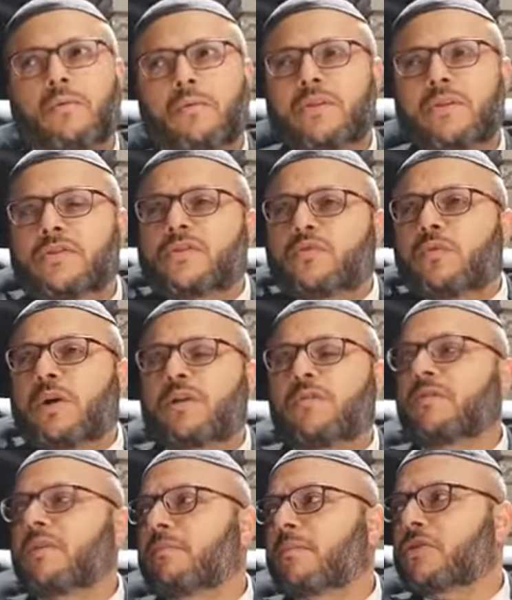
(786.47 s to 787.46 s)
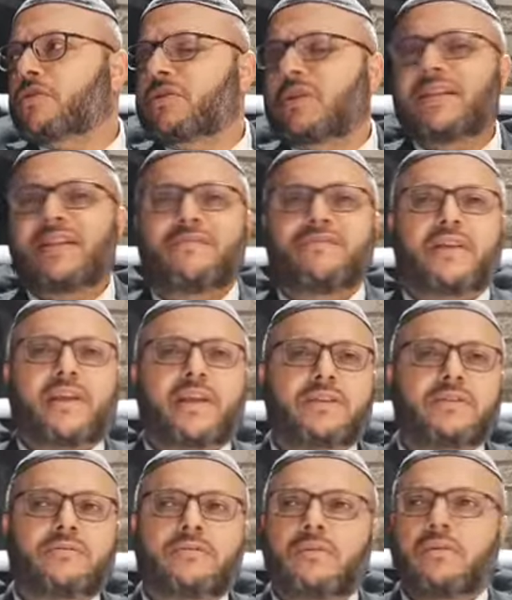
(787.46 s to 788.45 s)
This is one of the most
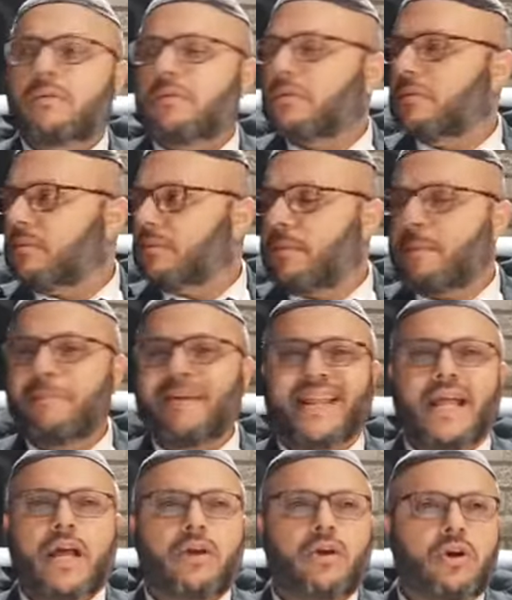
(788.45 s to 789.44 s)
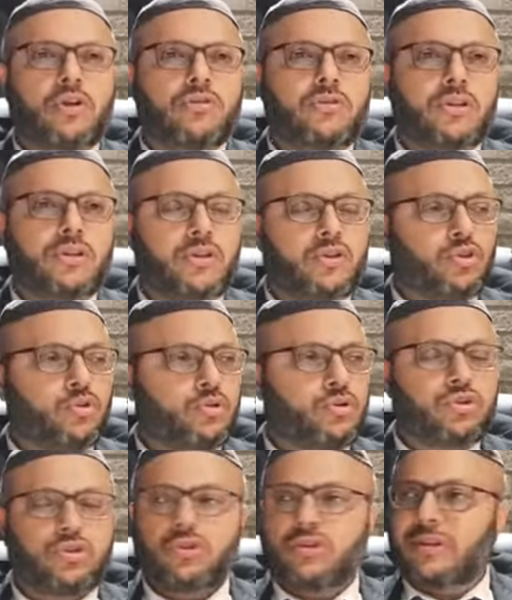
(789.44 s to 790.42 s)
significant Berachot in the
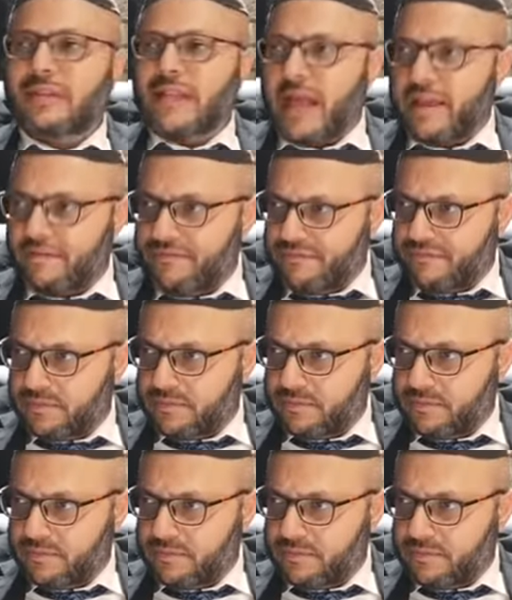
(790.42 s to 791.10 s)
Jewish life.